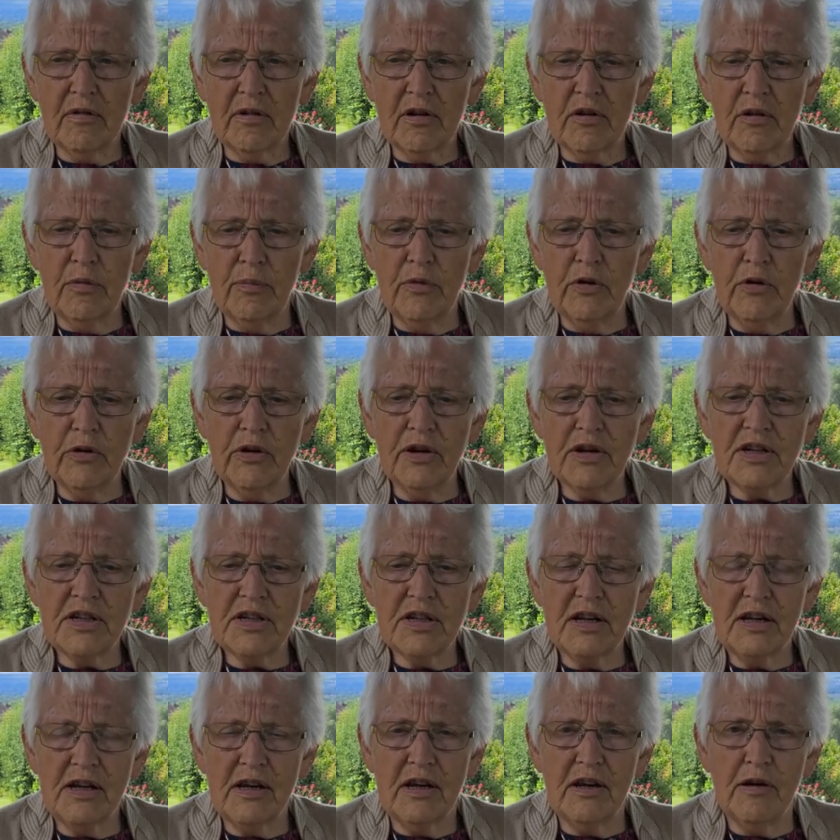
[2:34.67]

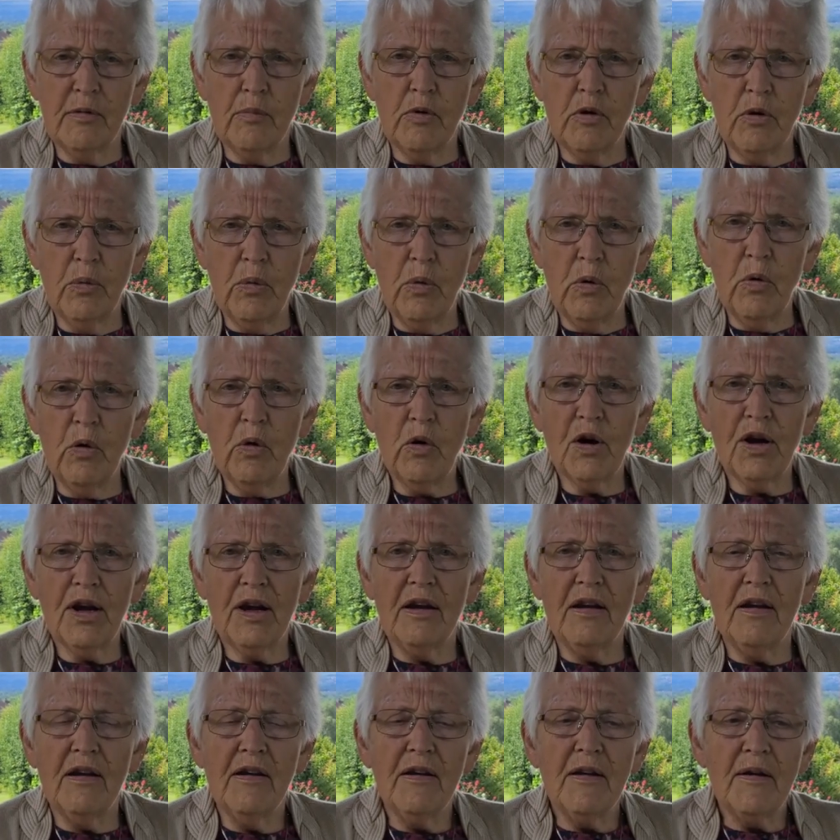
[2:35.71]
community in
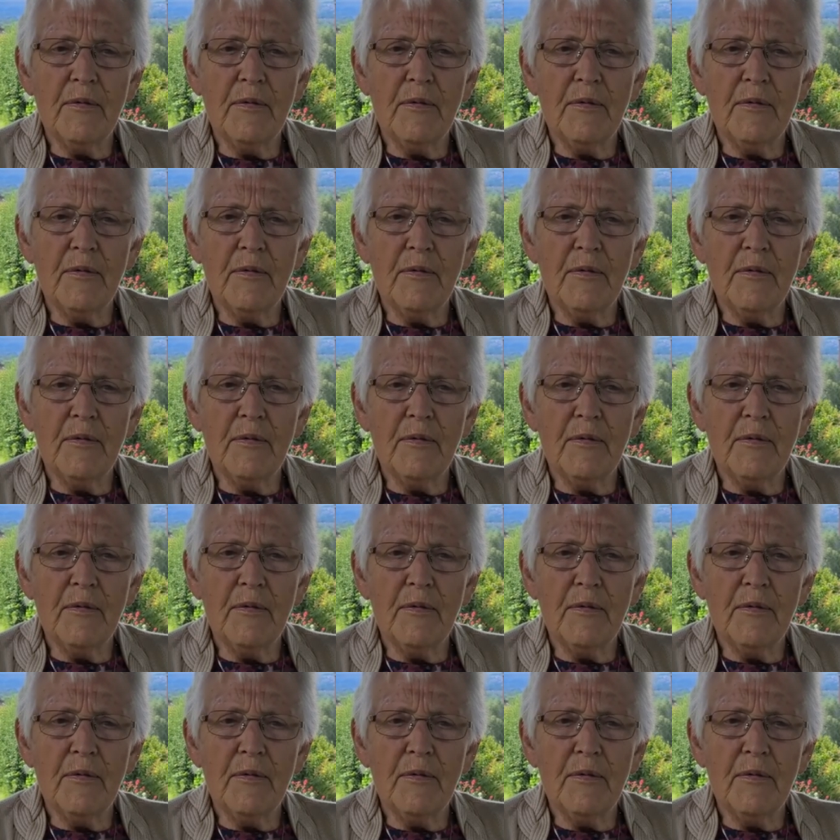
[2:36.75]
Milwaukee